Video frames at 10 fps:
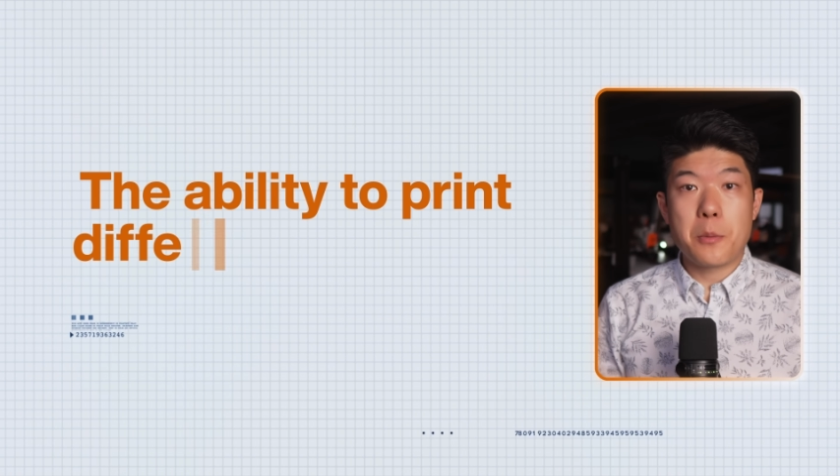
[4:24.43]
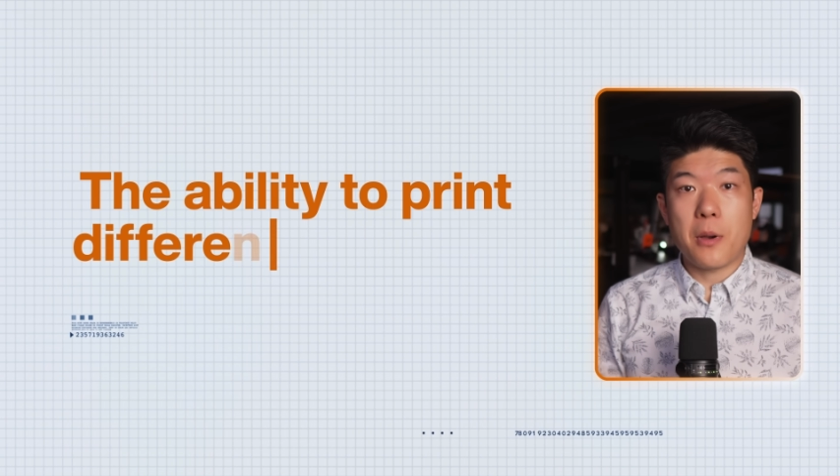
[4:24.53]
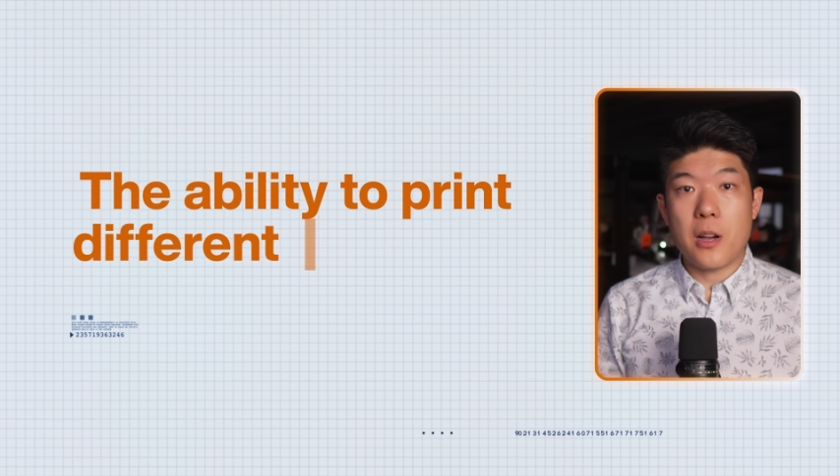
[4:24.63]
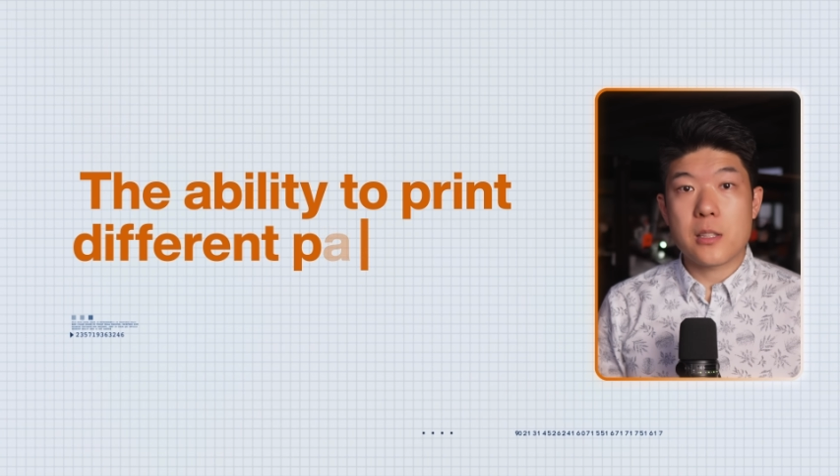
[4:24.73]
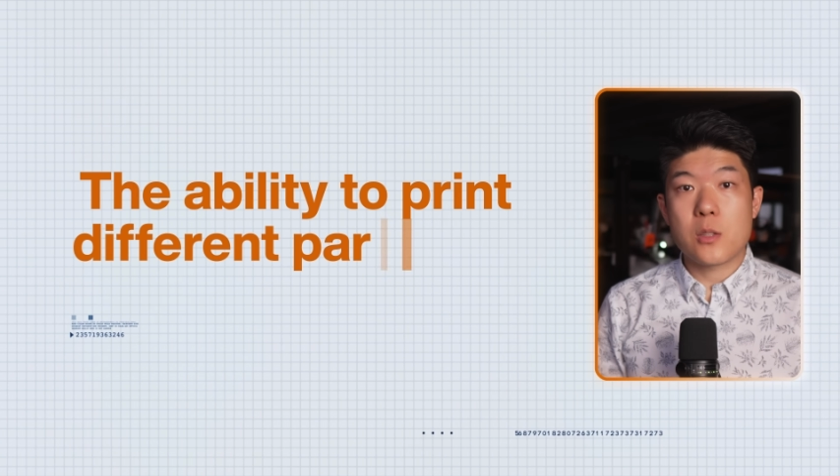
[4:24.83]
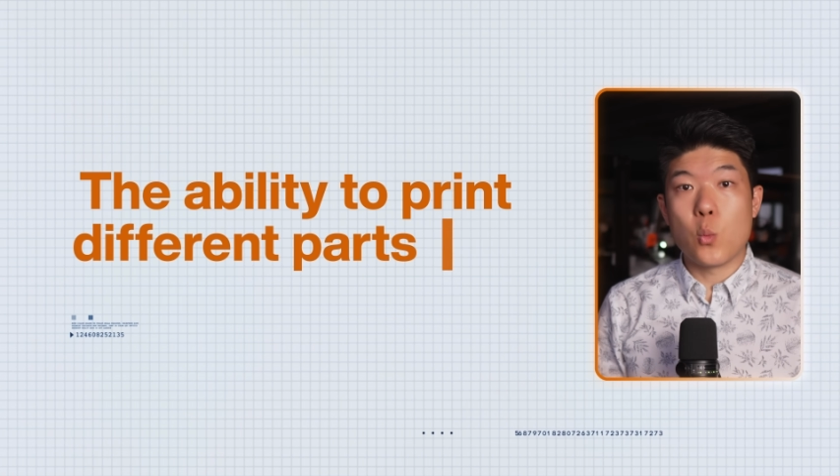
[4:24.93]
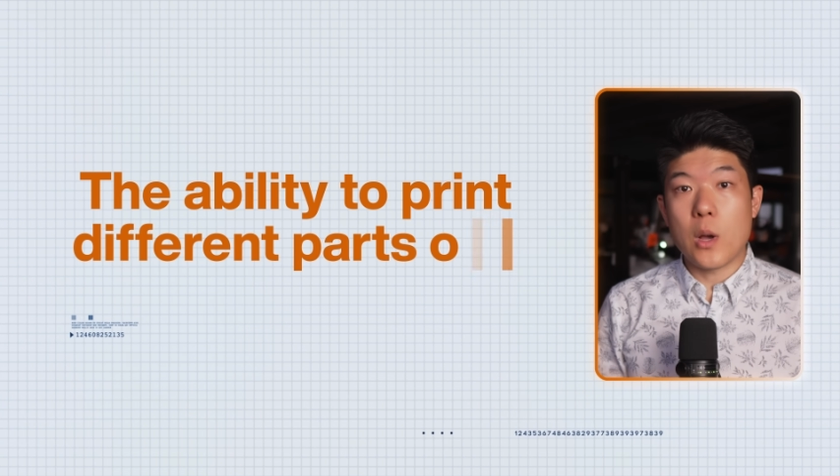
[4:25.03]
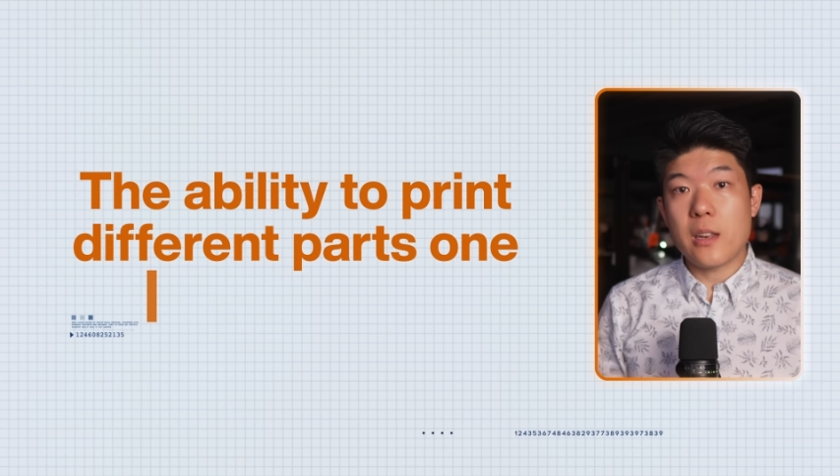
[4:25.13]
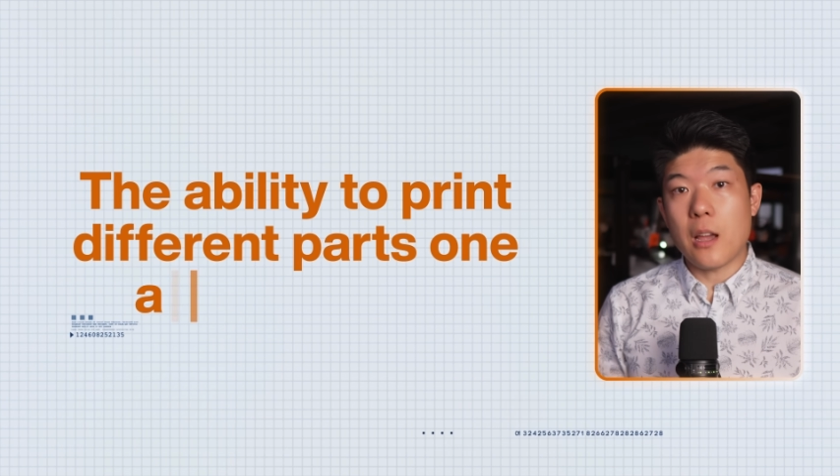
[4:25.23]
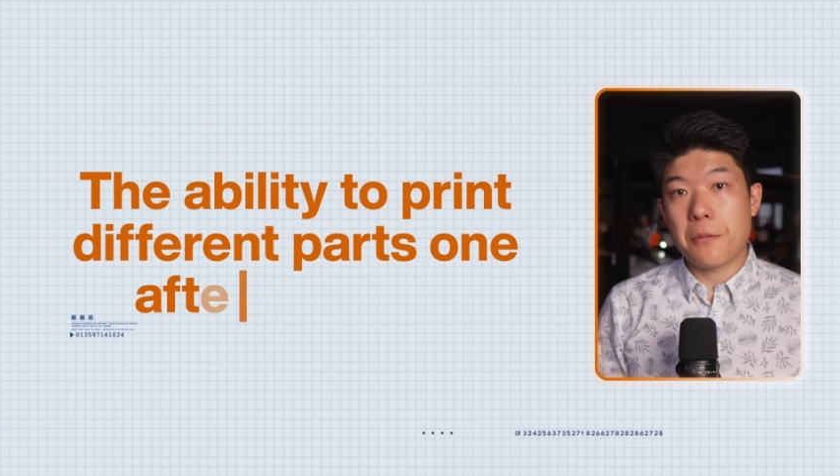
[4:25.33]
parts
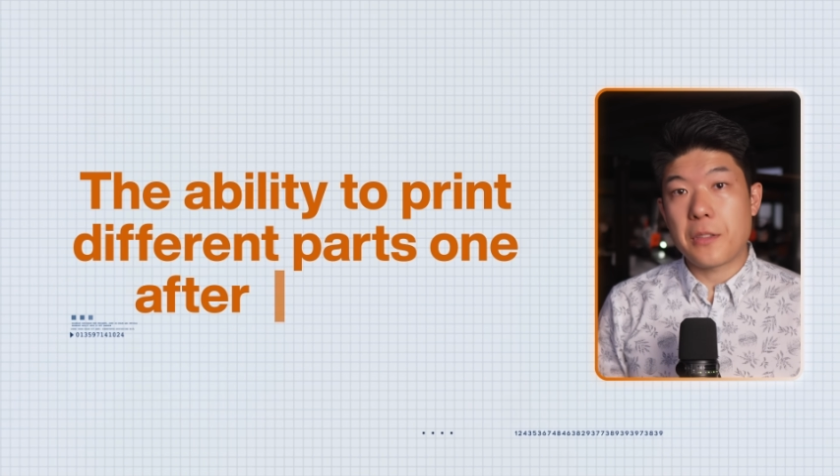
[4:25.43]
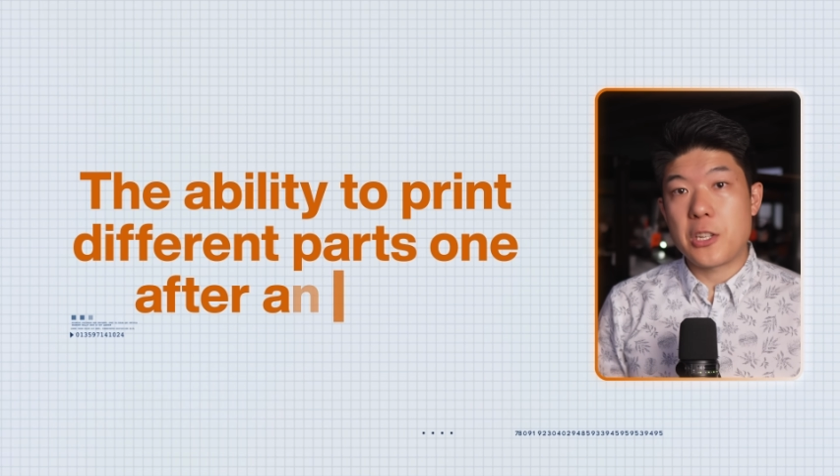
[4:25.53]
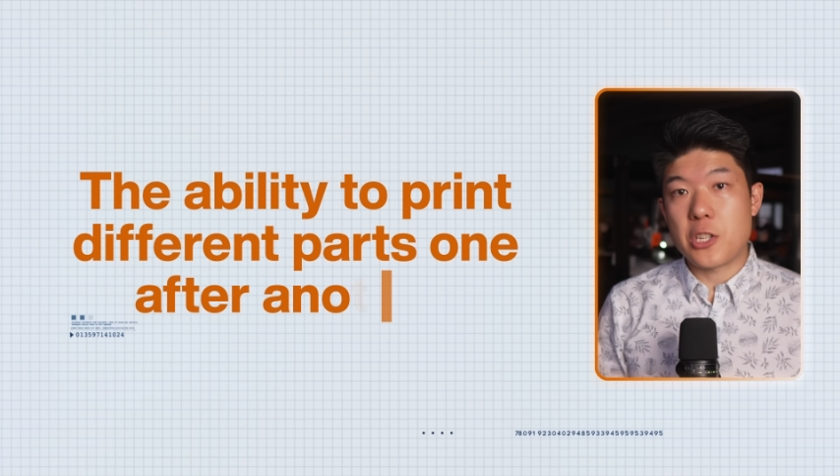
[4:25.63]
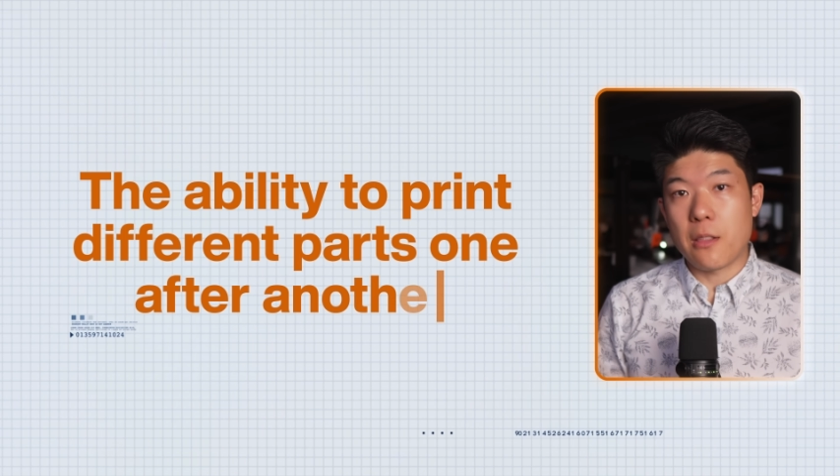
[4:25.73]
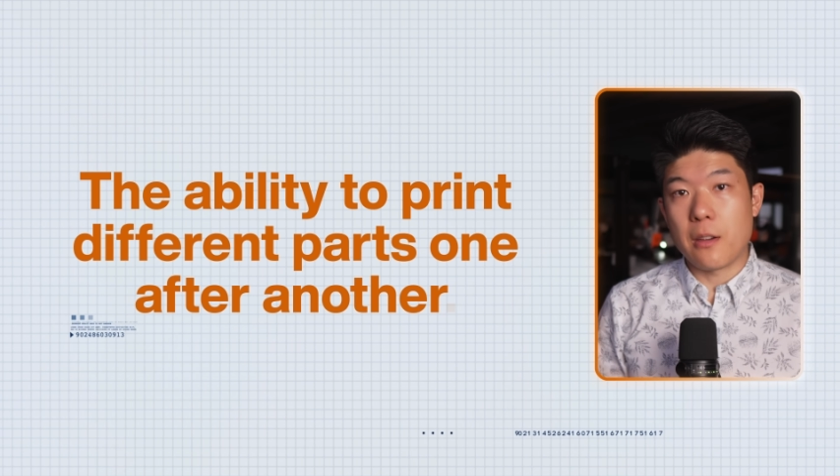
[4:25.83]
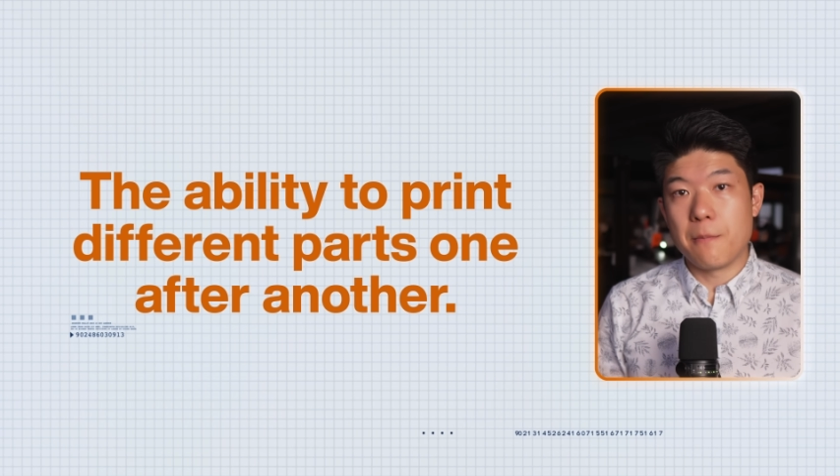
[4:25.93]
one after each other.